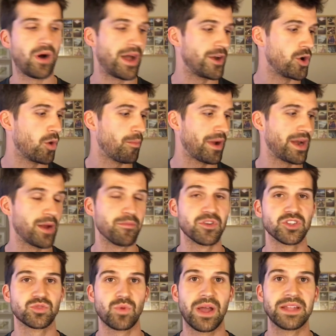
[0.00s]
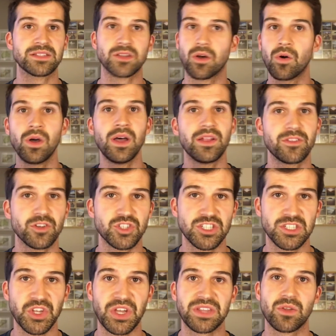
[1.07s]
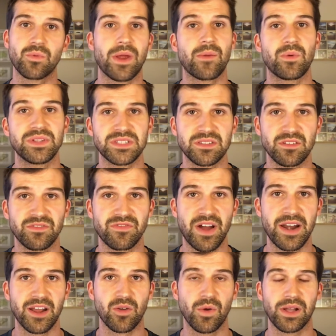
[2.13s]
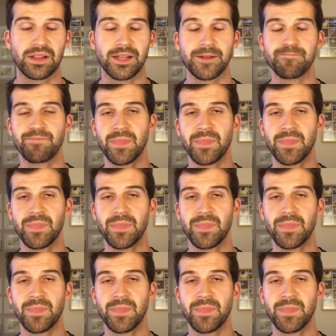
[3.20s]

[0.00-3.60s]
I know my number is red, so they'll just look at the red ones and they'll find it quickly.